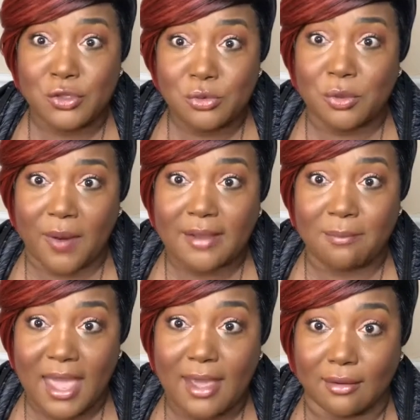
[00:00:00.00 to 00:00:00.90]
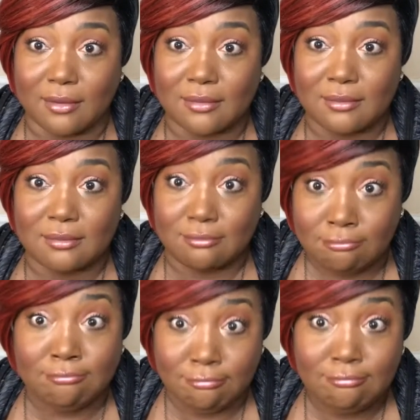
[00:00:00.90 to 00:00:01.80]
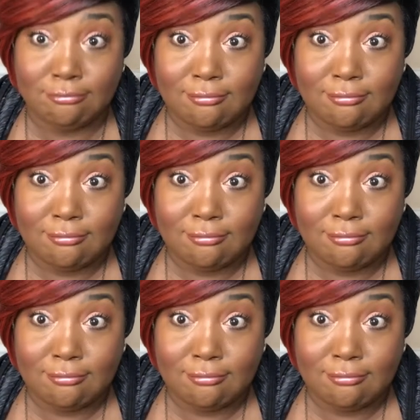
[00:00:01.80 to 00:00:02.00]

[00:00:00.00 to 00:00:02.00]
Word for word: do direct mail. Mm-hmm.